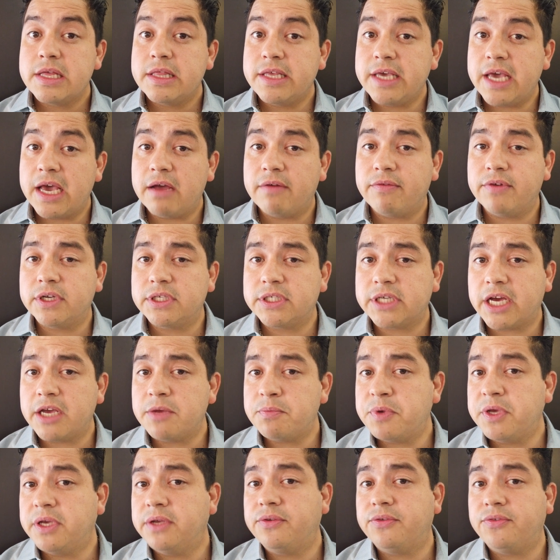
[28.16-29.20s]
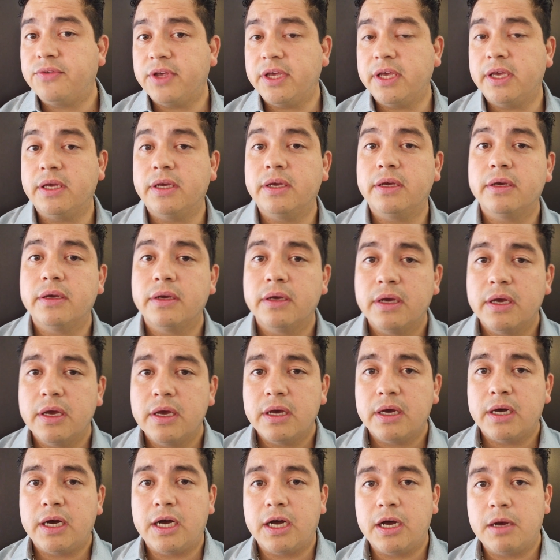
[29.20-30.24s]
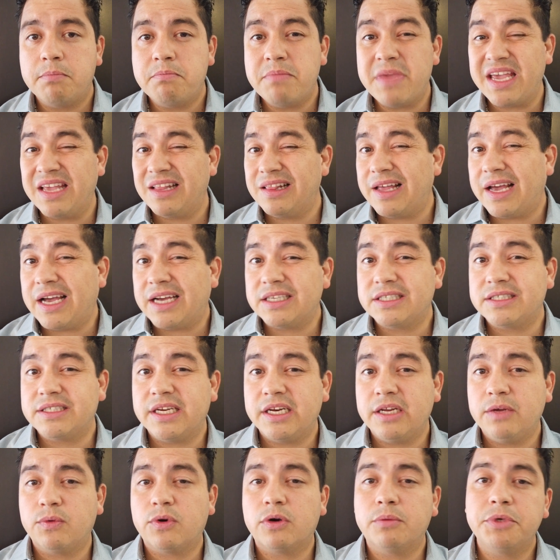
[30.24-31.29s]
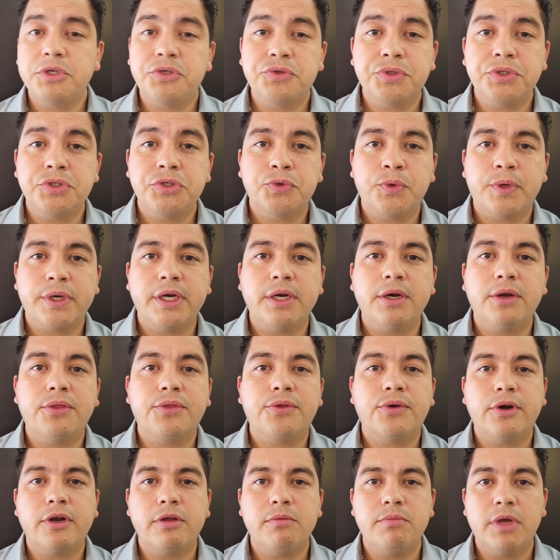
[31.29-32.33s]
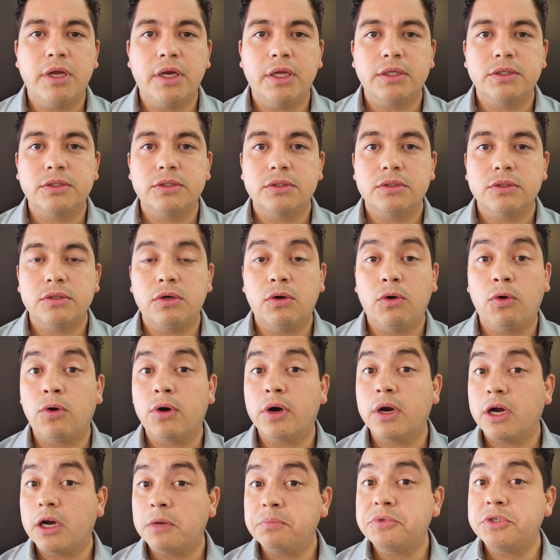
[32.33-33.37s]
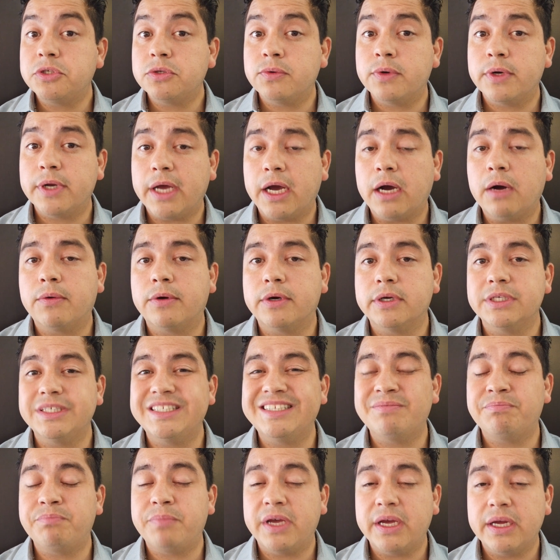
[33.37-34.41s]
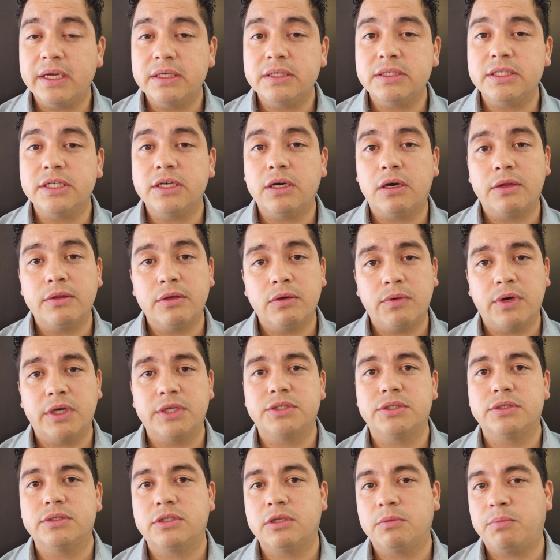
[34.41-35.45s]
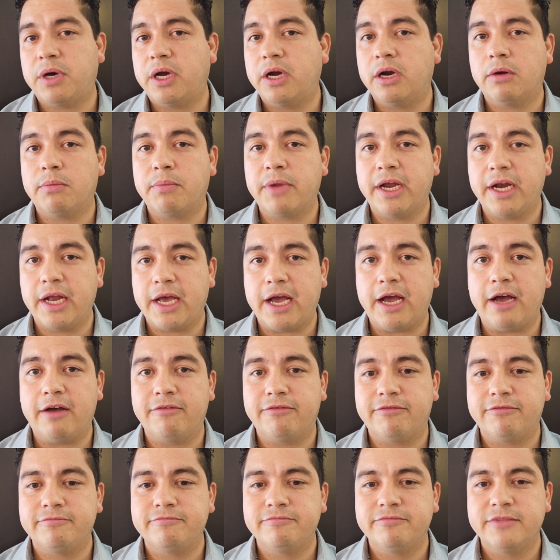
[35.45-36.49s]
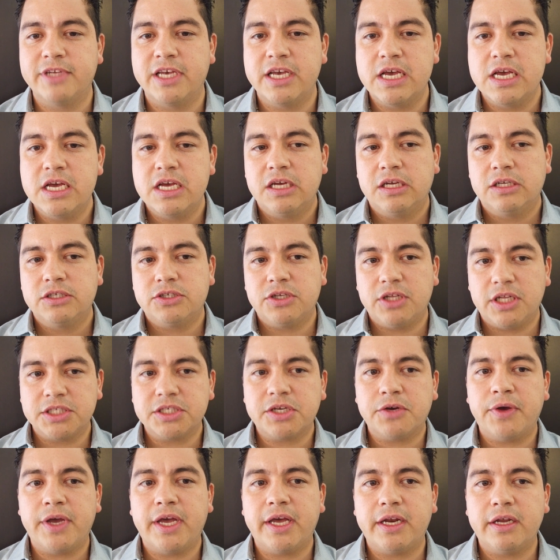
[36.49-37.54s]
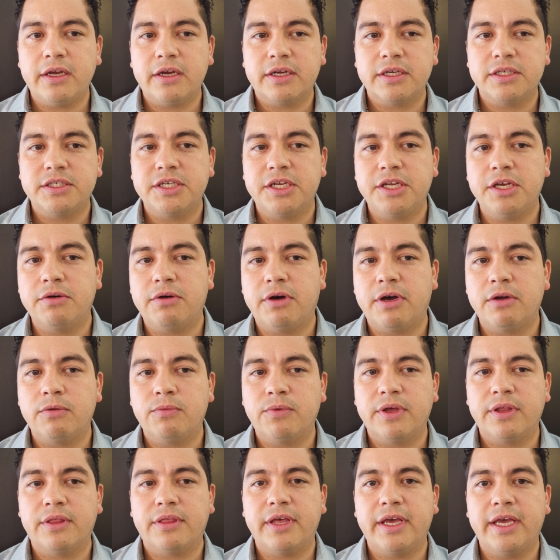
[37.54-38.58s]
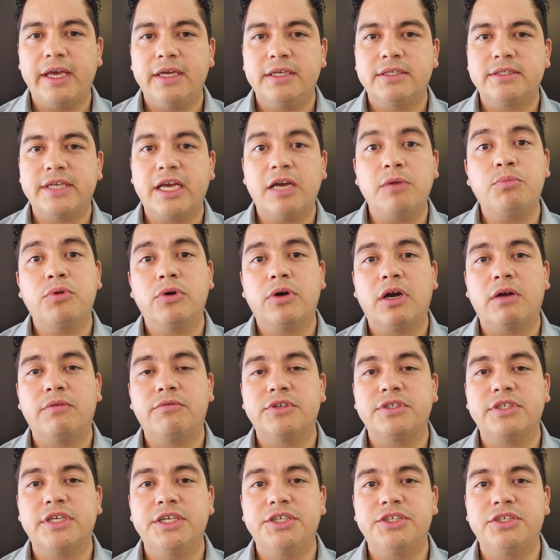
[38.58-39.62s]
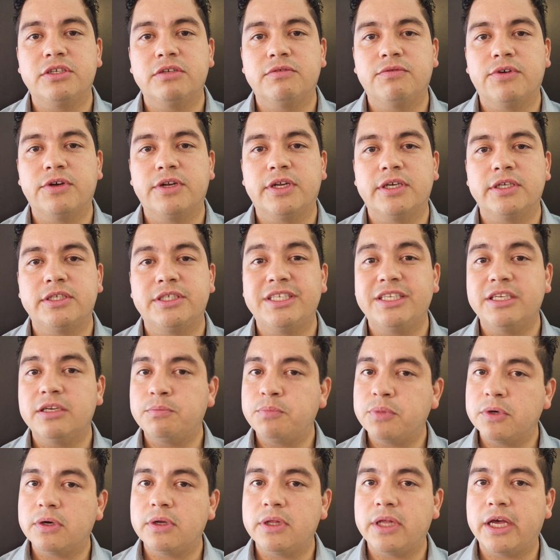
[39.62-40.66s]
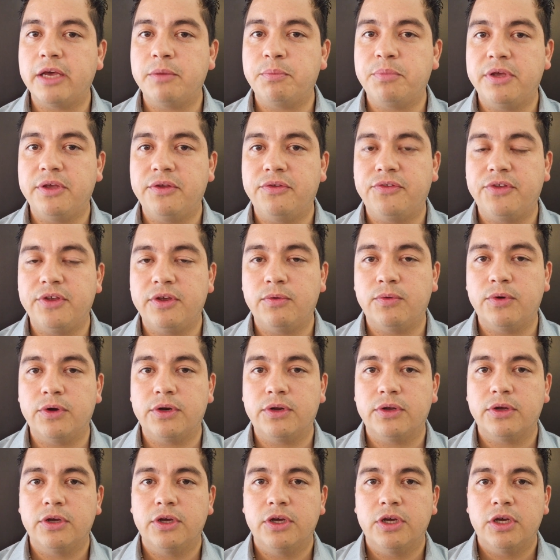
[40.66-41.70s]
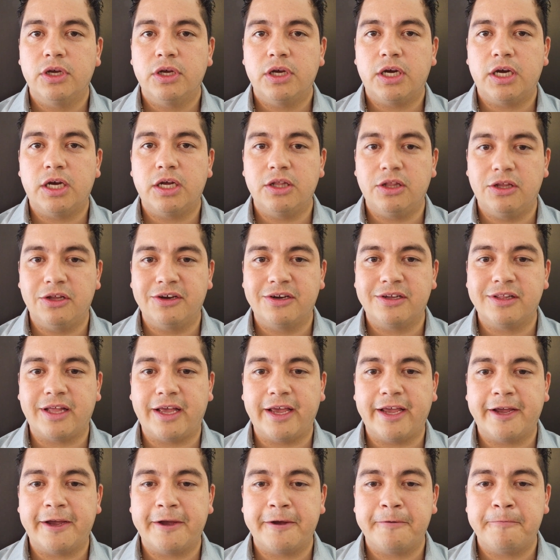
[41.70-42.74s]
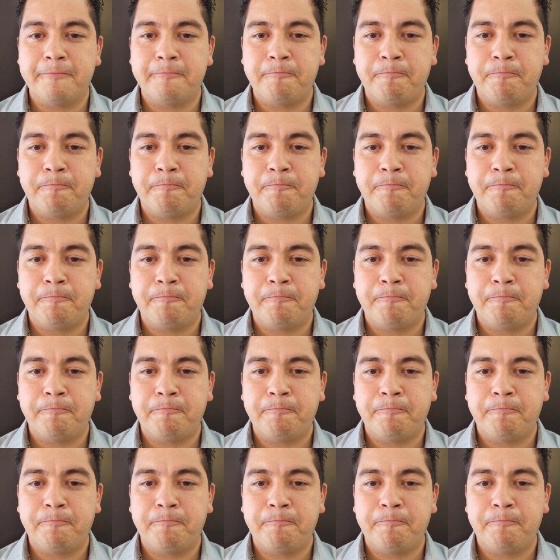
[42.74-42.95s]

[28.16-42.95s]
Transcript: The average IPC may last anywhere between 20 to 30 minutes or up to an hour, depending on the questions the buyer might have. So let's go ahead and continue on with a sample conversation of what a typical IPC would look like.